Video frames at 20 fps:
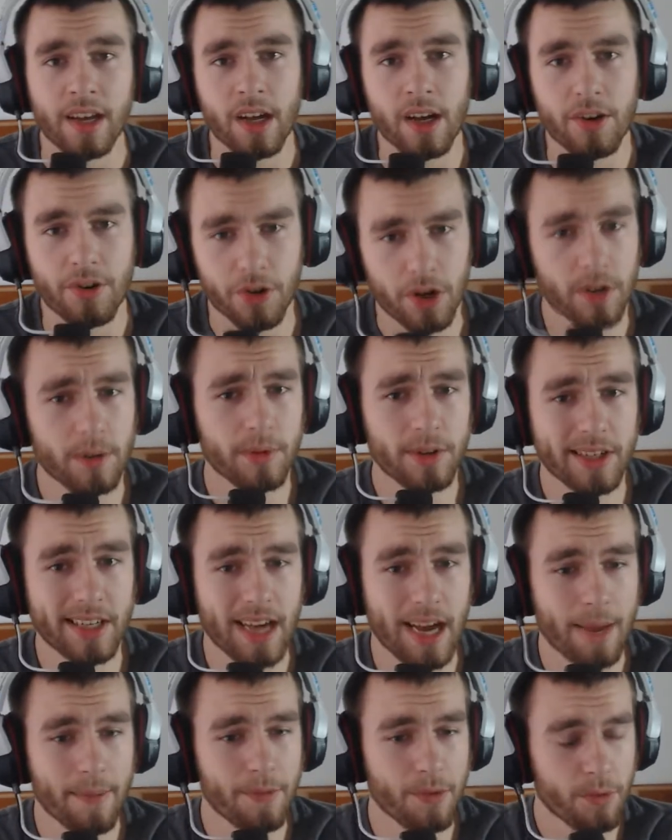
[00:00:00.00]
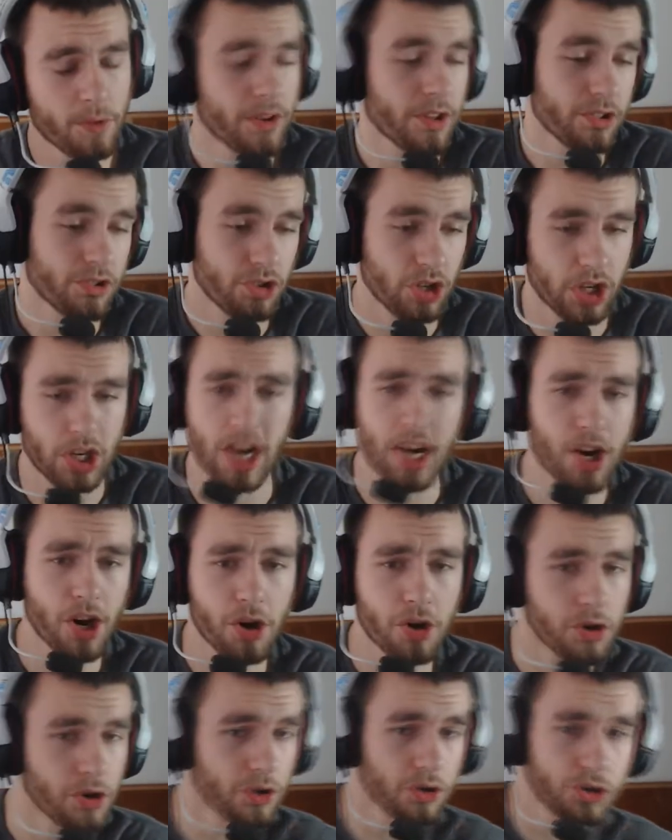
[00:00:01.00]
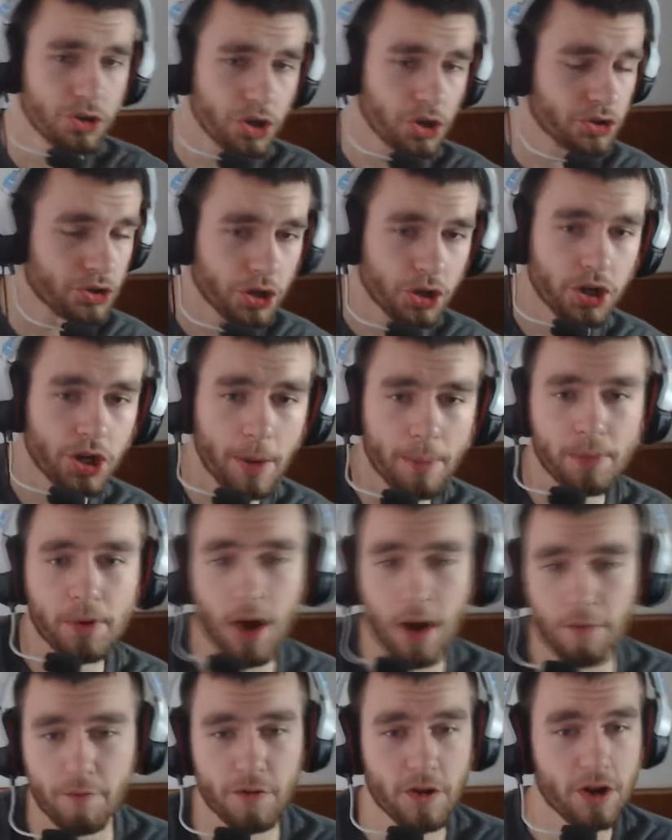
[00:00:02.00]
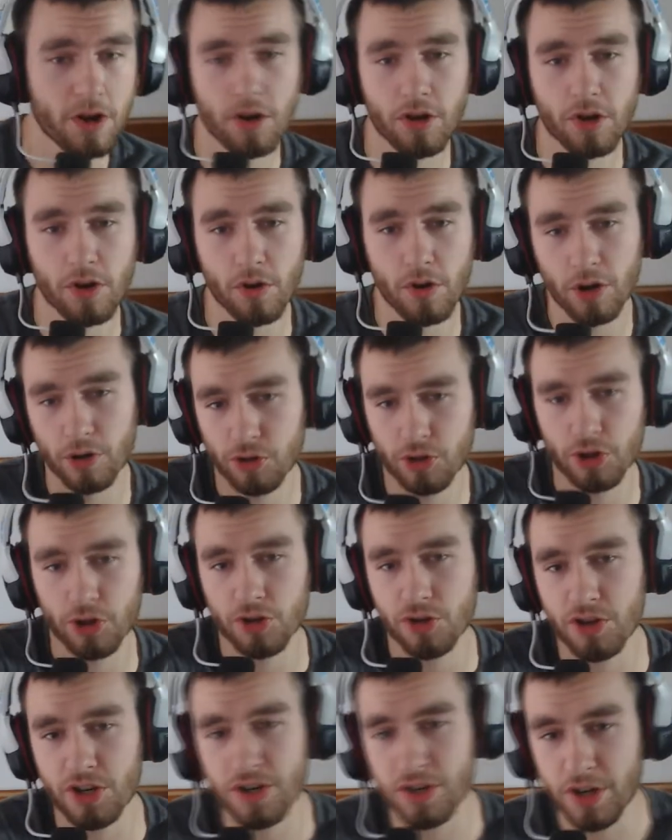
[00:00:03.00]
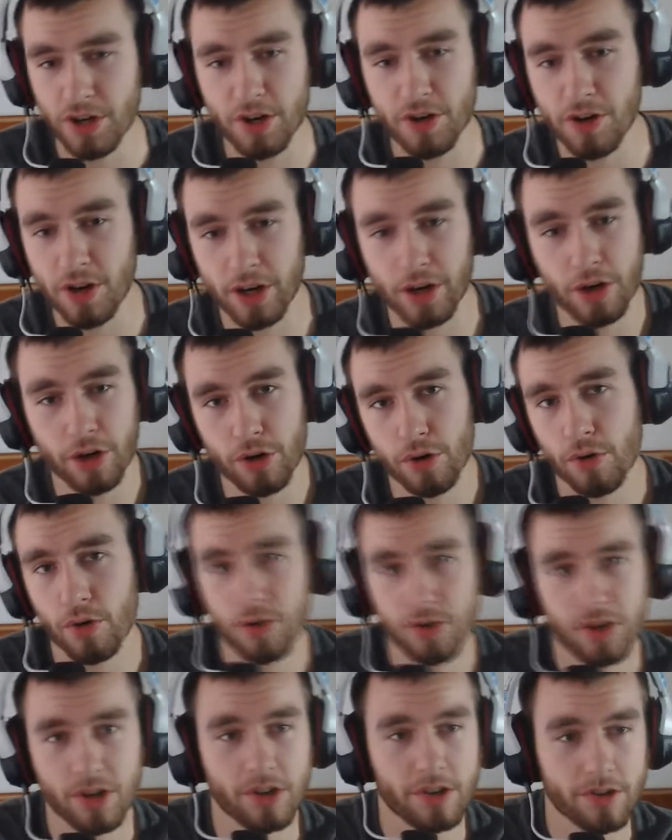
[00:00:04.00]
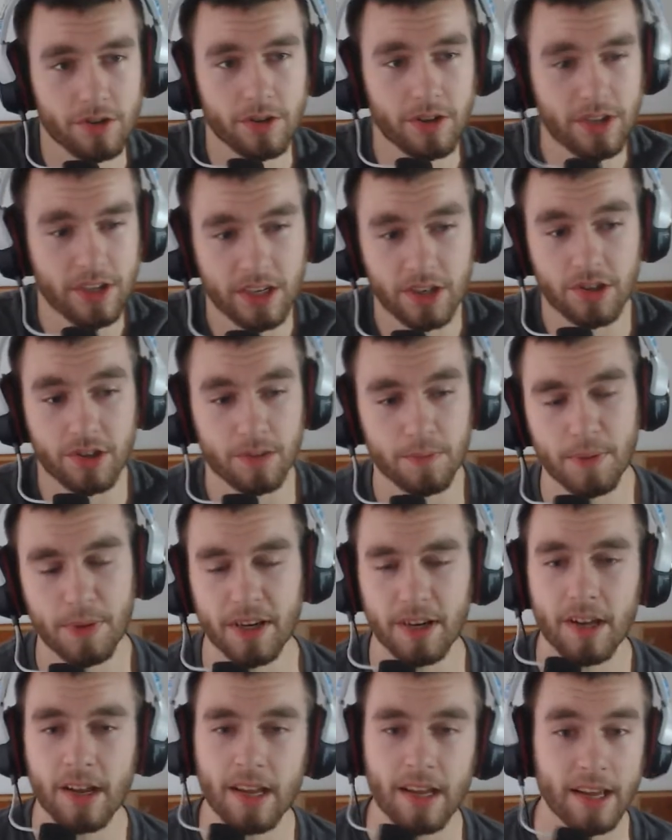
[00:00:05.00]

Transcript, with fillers: Normally, I'm the one that's like, I gotta go downstairs, get a cup of coffee, I gotta go downstairs and eat dinner, I gotta go downstairs and do the dishes, but